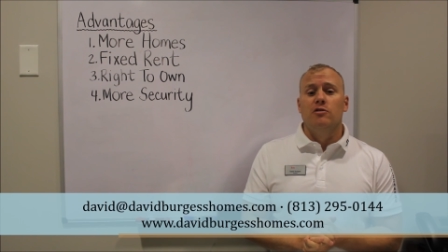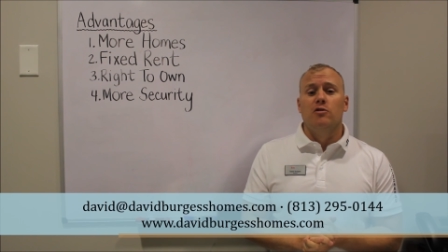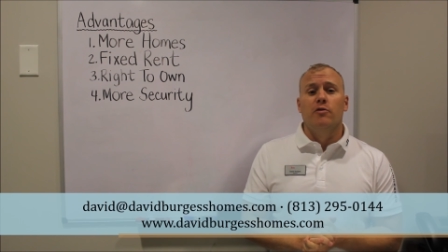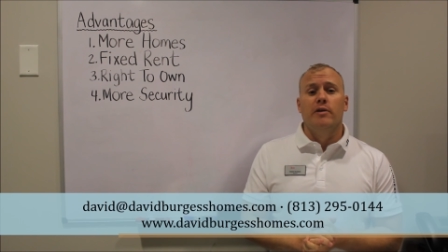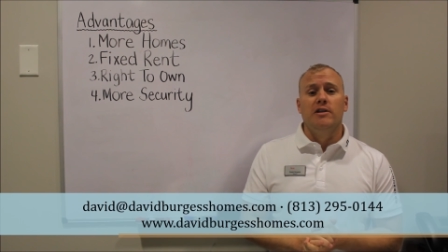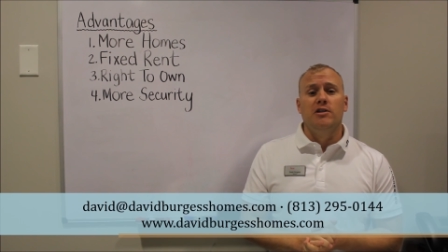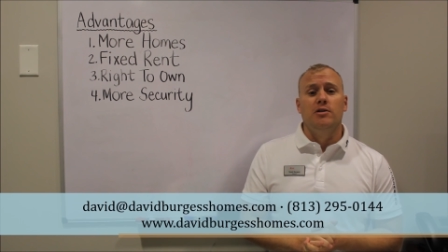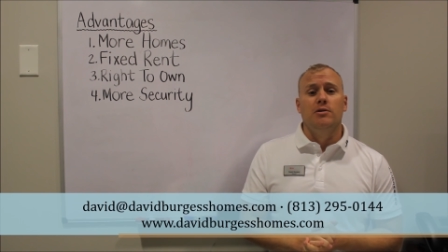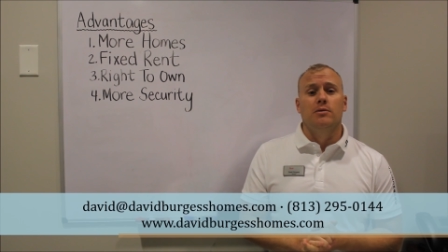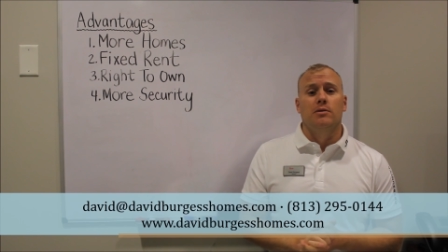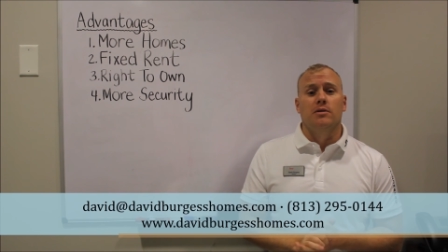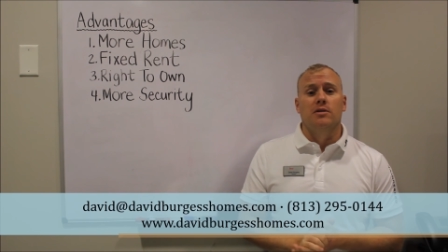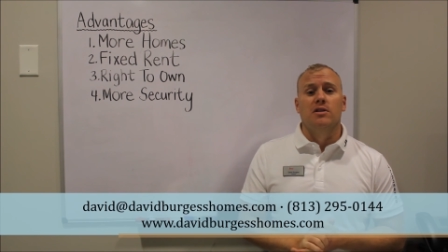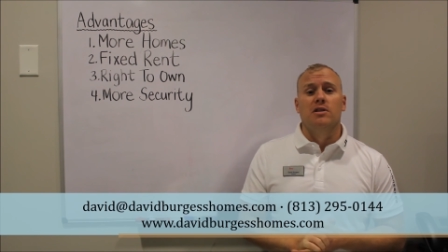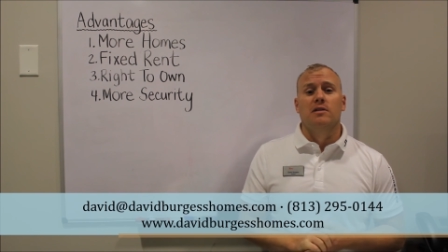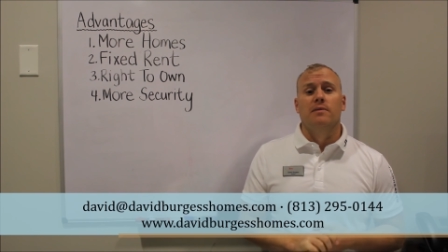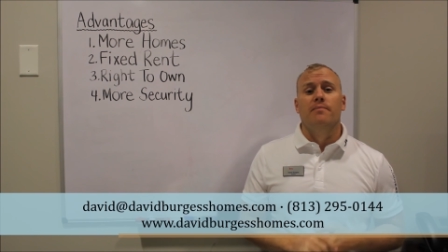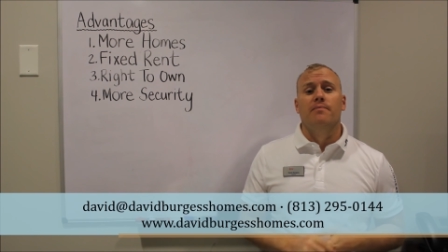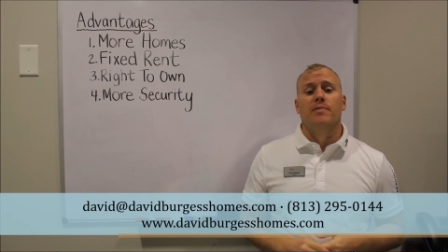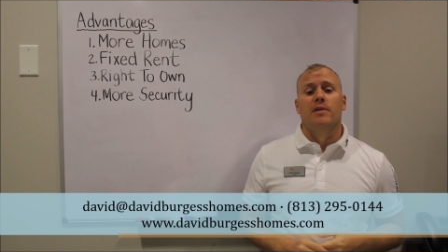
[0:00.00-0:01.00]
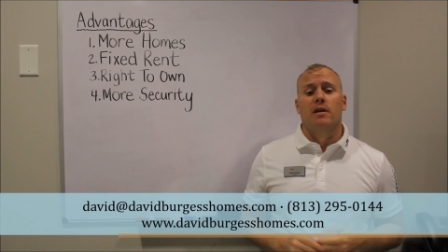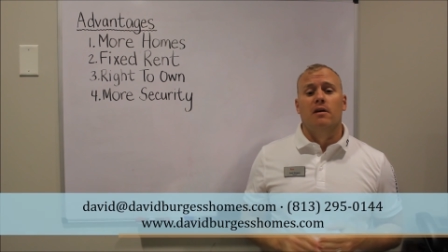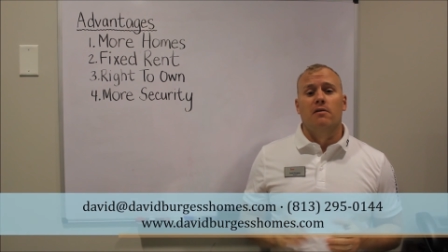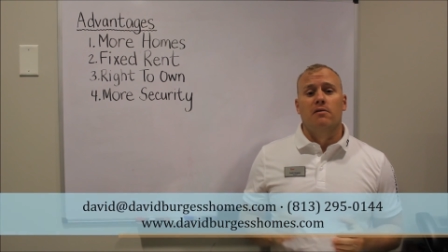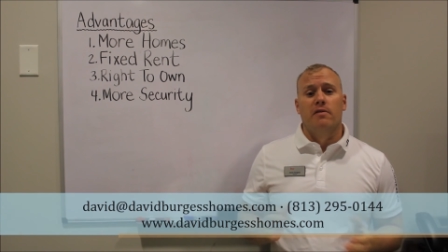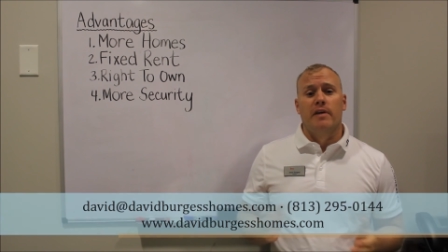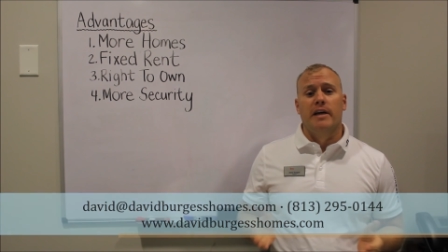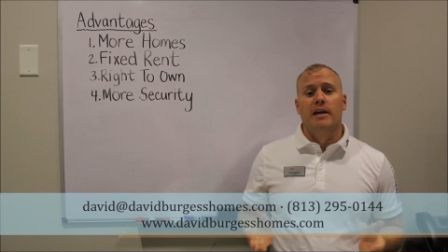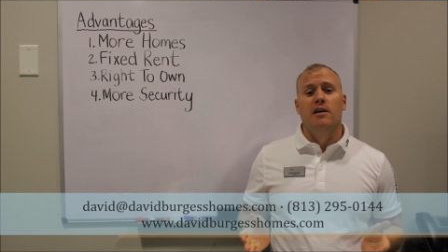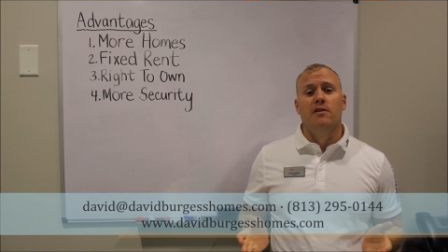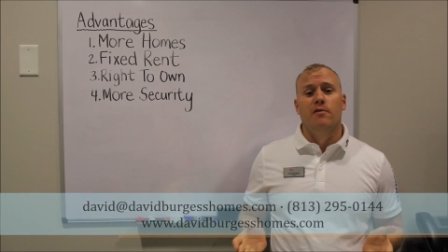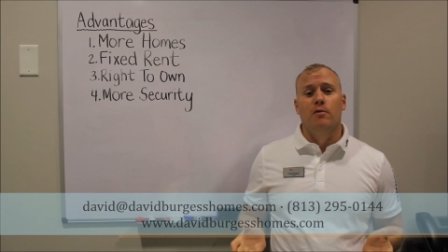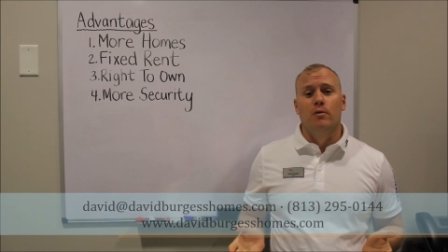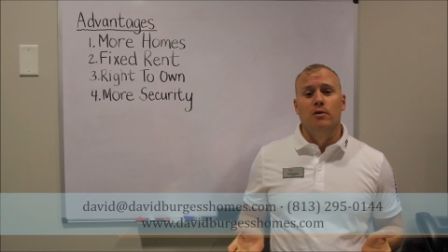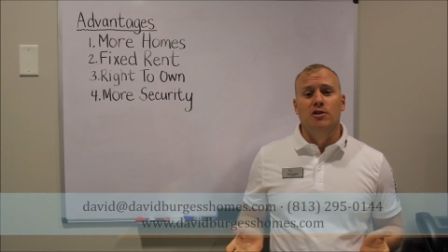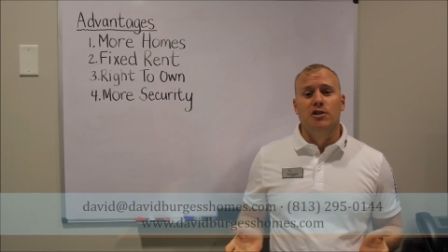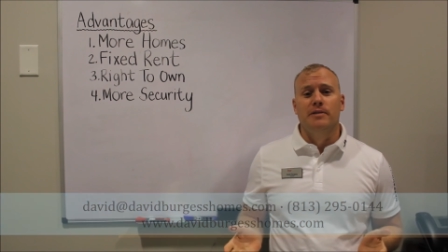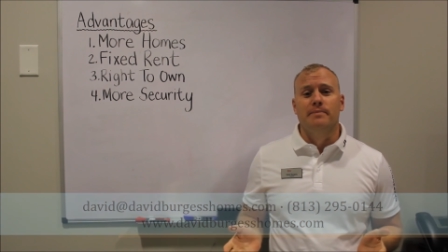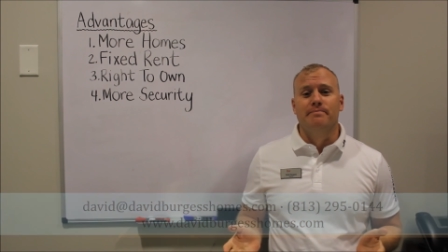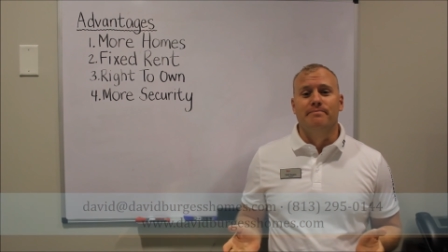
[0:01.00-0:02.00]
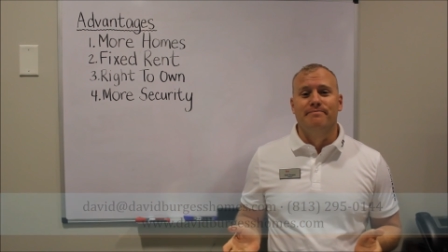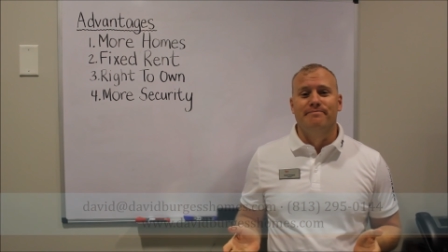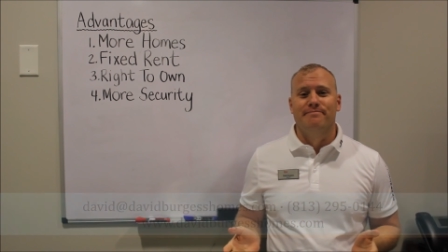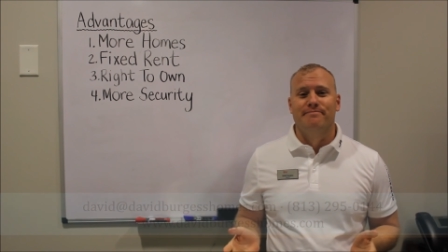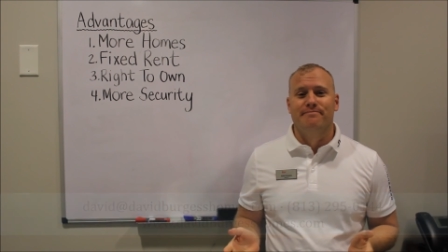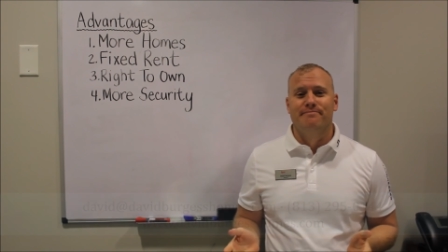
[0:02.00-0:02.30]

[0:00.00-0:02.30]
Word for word: questions. Thank you for watching.